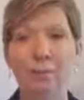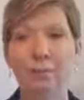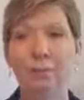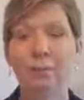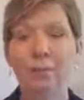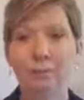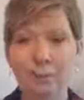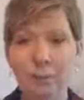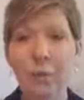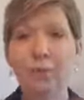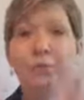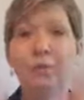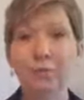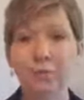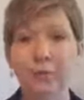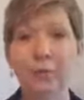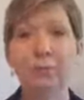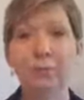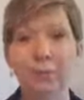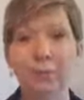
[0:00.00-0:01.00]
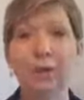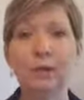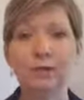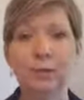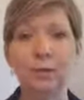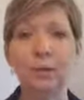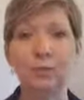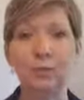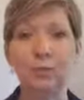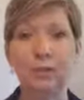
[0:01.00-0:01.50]
both of them pretty
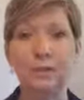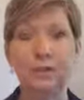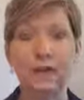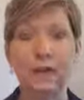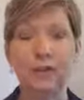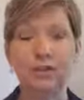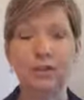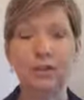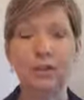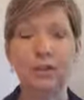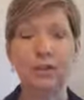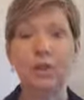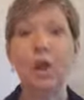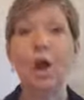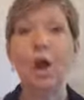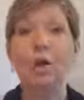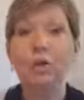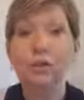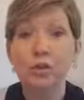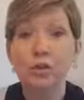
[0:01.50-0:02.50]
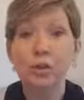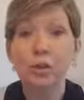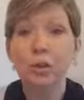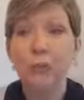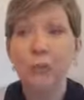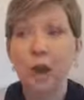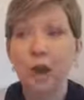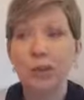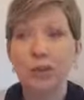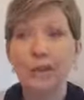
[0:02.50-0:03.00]
much were saying, you can
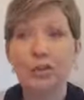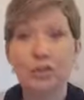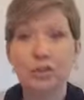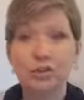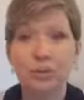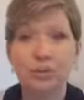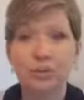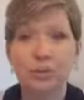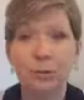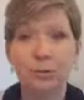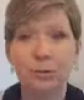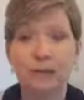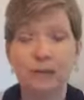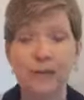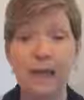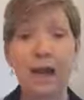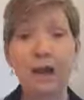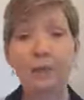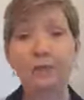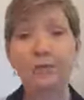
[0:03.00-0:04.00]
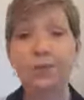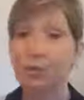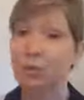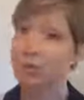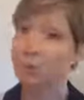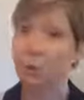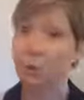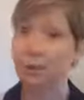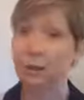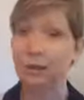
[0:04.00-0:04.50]
walk into someone's house, you
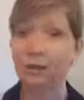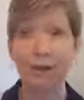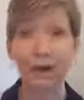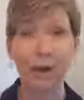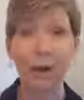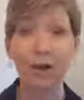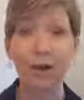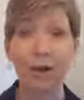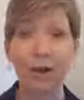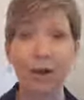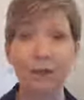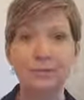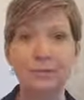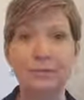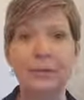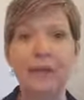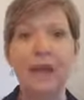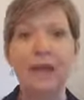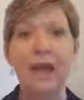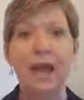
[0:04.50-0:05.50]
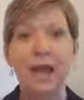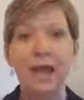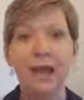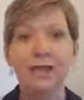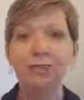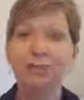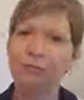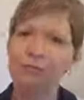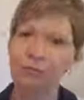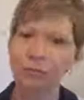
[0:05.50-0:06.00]
could walk into our house,
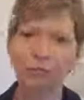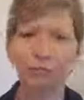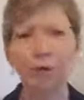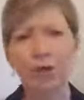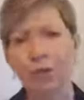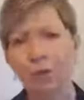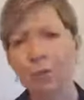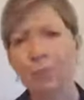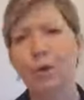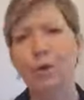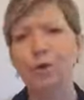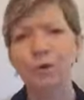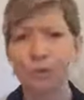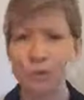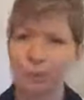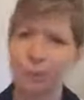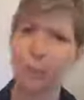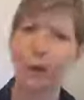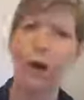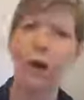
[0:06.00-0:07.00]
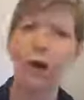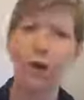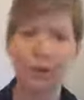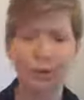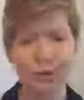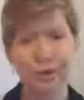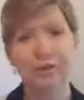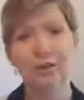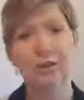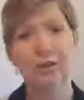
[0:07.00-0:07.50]
and for the most
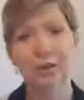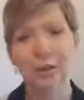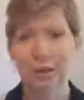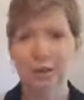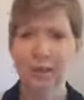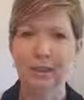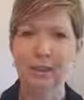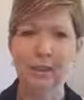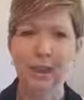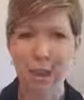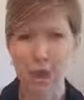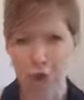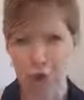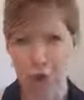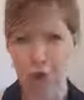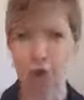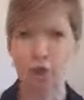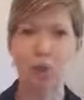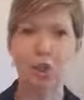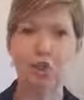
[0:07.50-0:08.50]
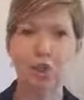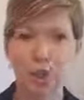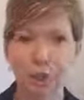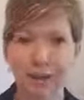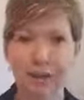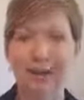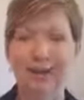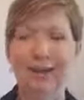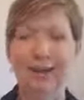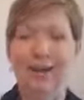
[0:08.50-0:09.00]
part-ish,
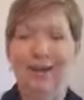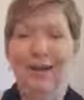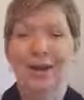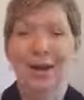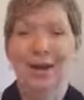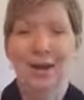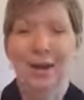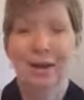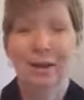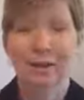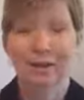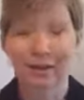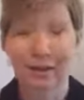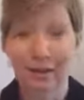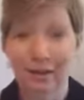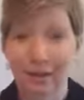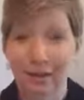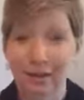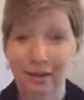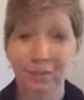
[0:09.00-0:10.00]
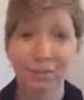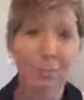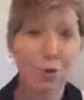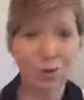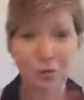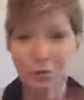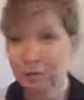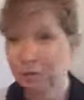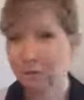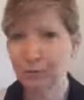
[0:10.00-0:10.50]

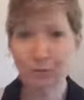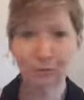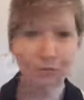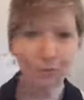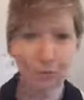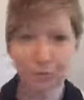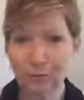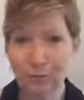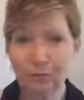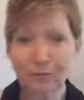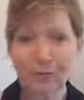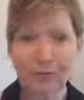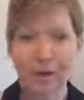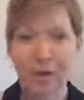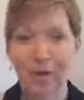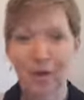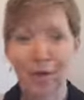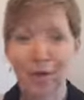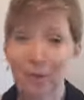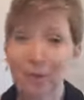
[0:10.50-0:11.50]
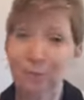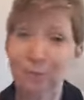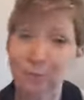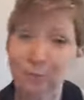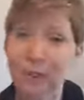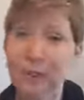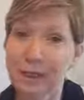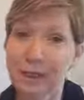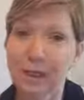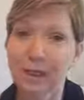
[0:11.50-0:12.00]
most of the rooms look
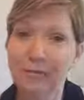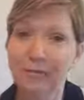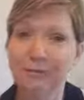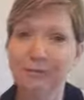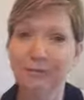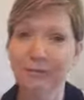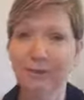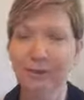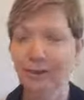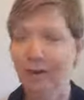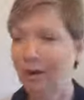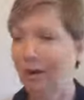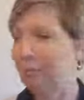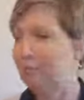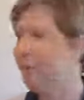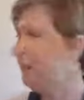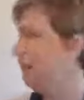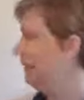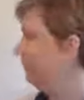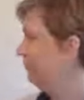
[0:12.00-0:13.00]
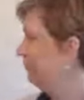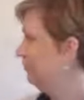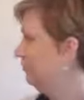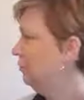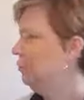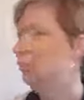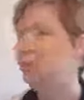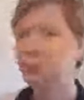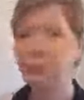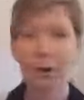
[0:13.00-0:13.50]
pretty good.
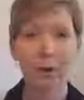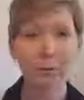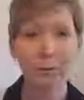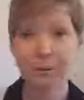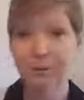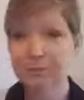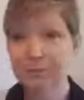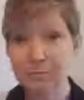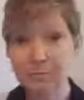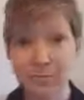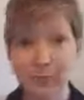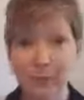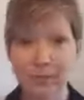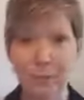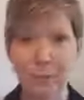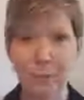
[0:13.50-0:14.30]
There's probably some dust